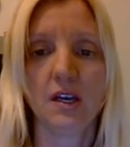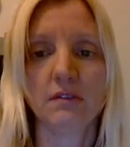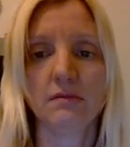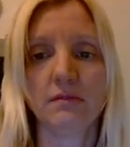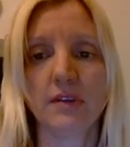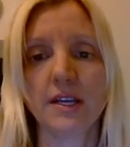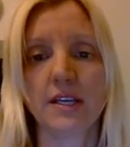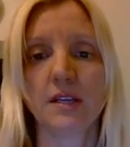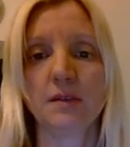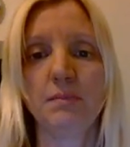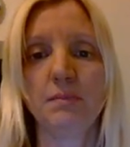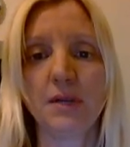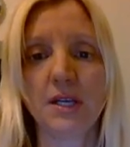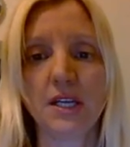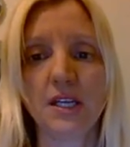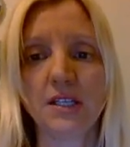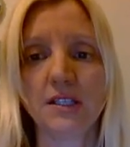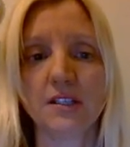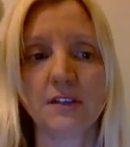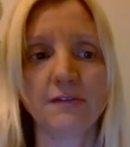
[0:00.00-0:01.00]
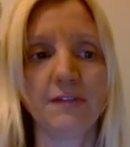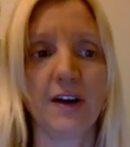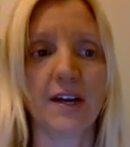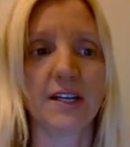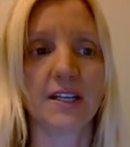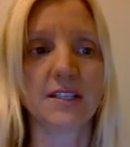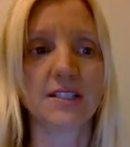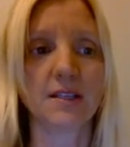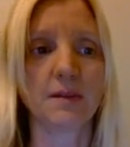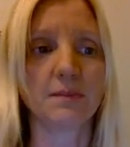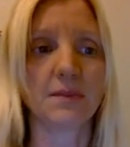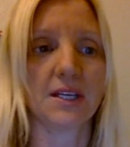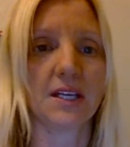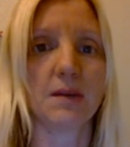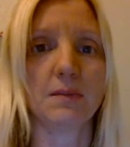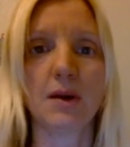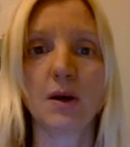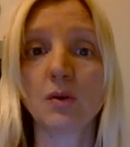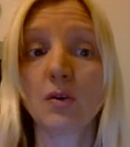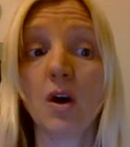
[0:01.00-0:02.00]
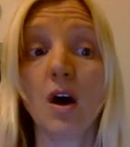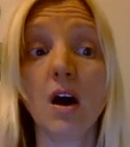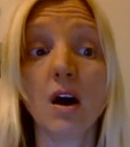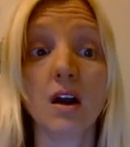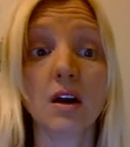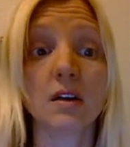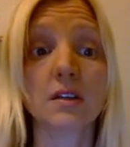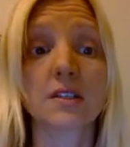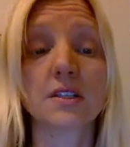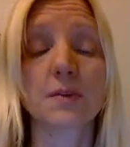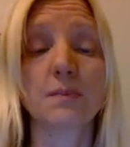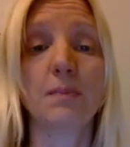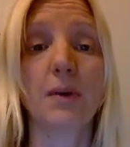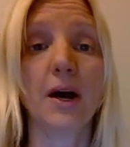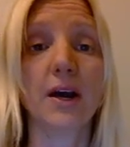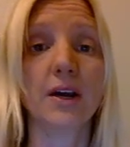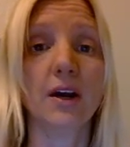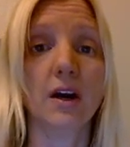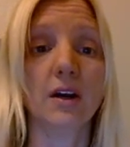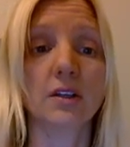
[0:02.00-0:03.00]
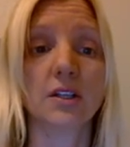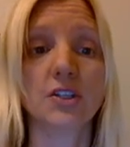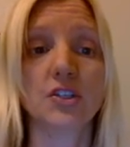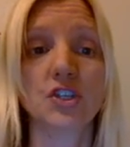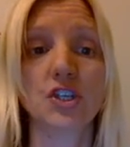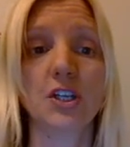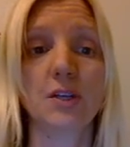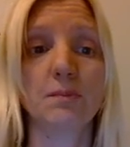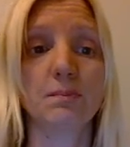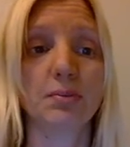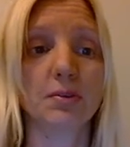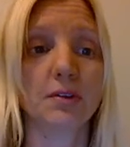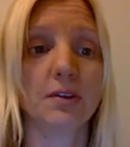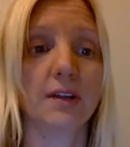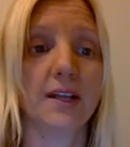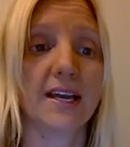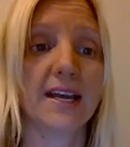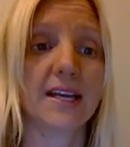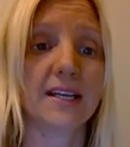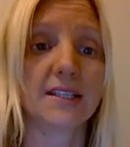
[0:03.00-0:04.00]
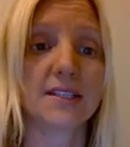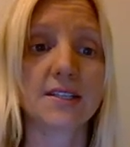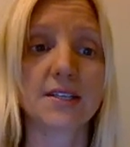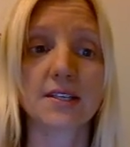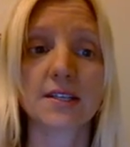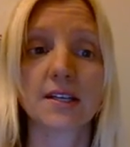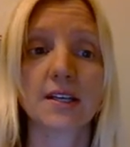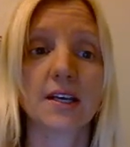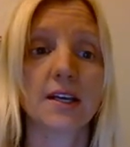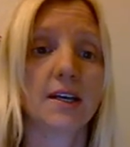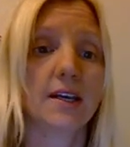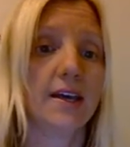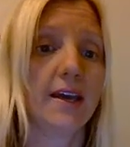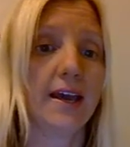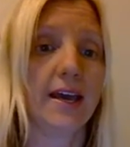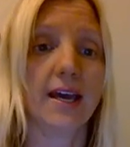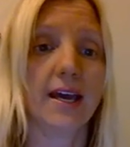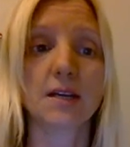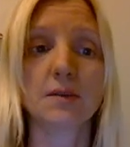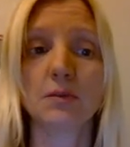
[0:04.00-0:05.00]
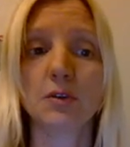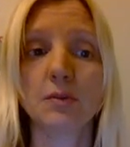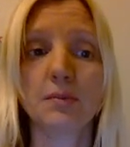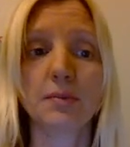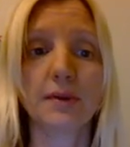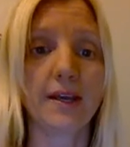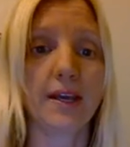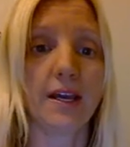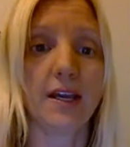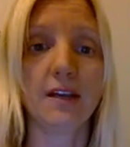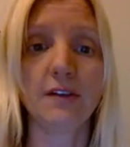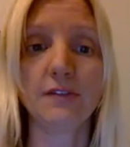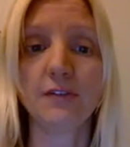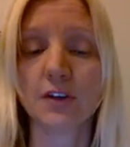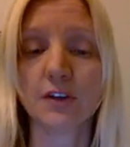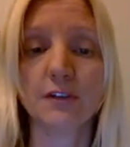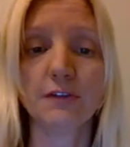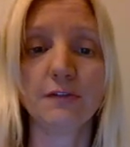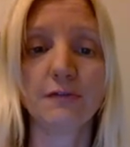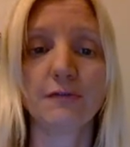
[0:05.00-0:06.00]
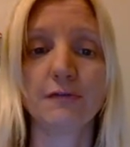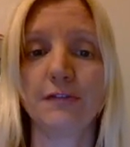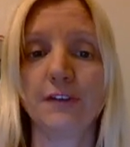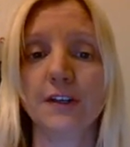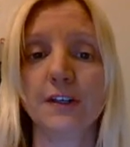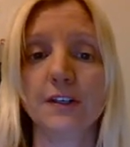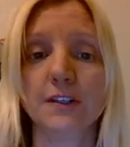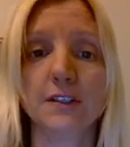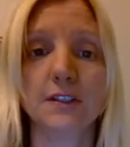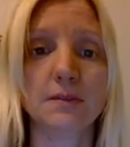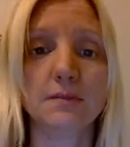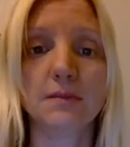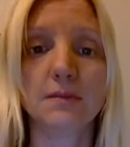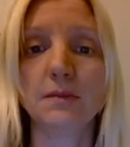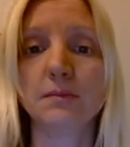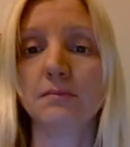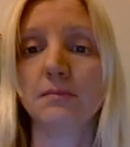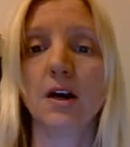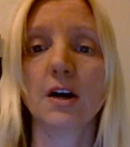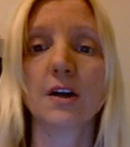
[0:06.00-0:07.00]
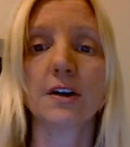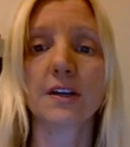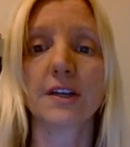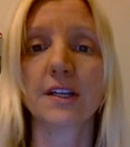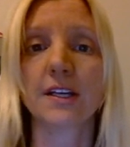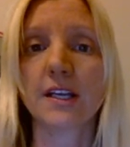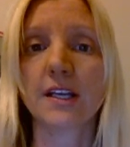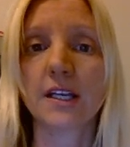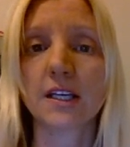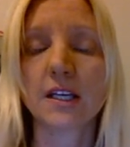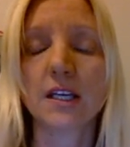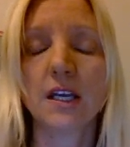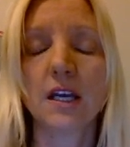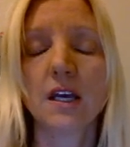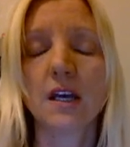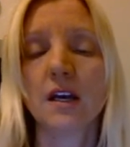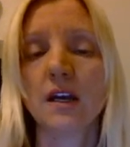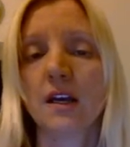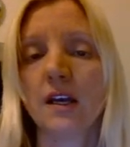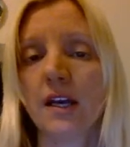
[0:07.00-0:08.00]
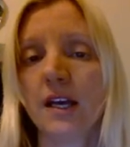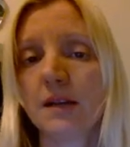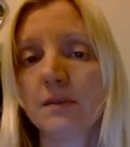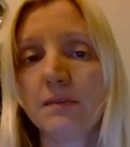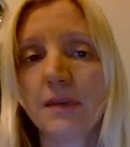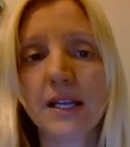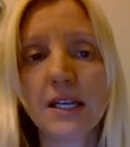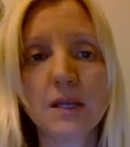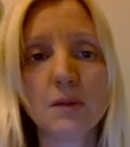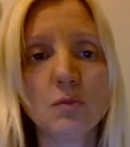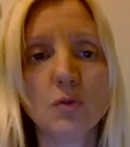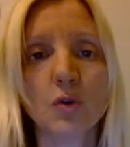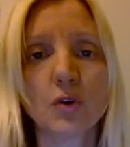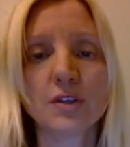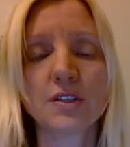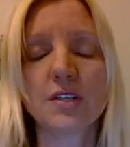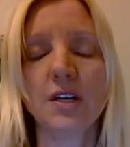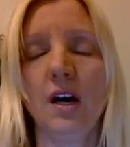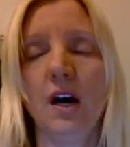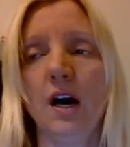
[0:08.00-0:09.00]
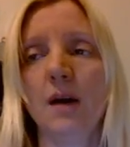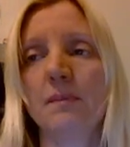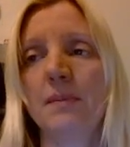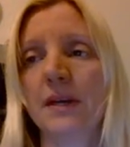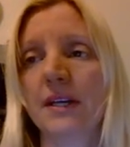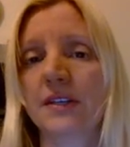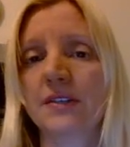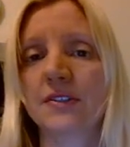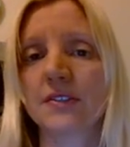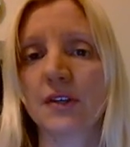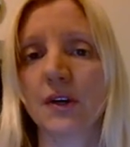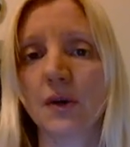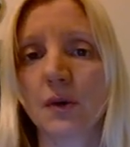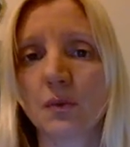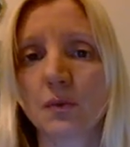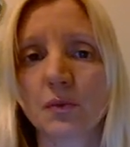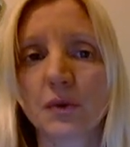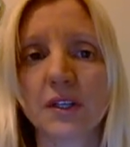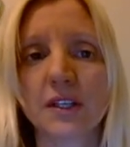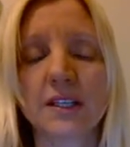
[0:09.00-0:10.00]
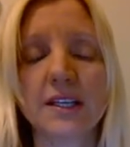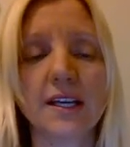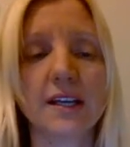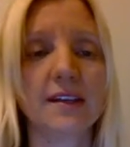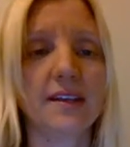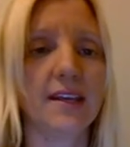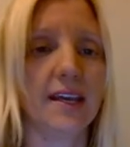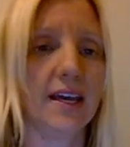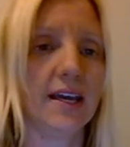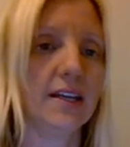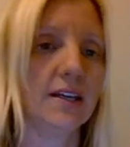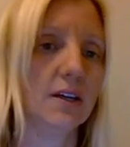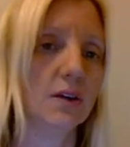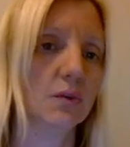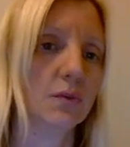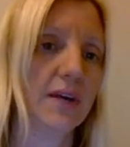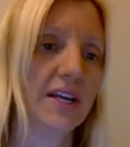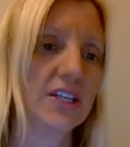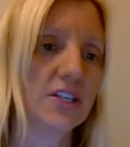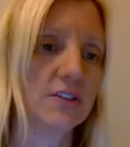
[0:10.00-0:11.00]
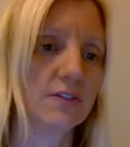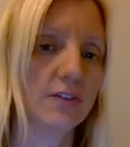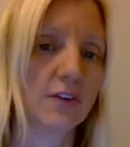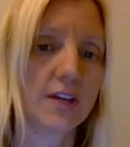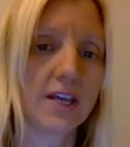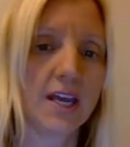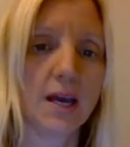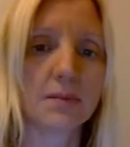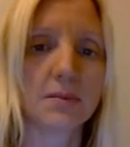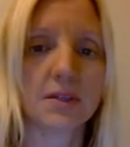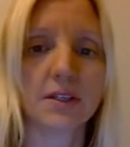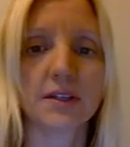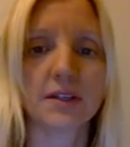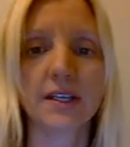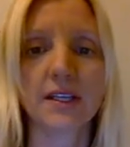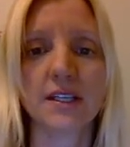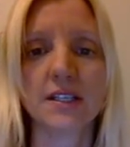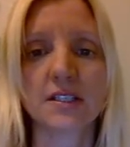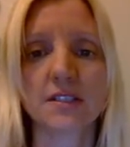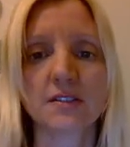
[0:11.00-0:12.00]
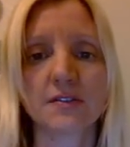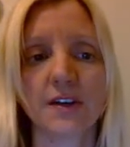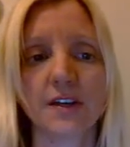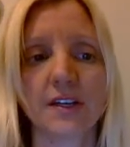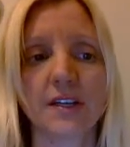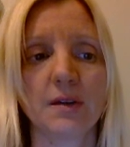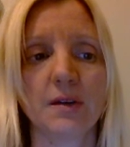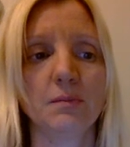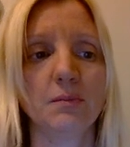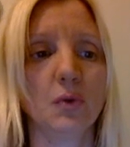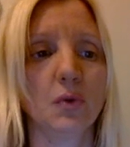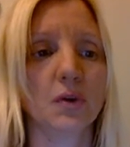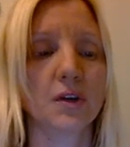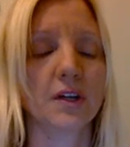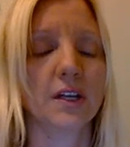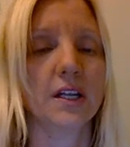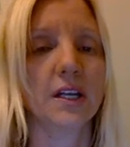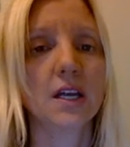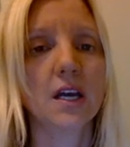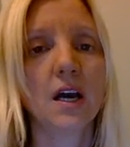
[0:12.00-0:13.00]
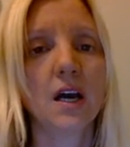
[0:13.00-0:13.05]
They could be defining something about art, biology, plant, animal behavior, film, marketing, and many more topics. So really, again, a range of vocabulary is very important.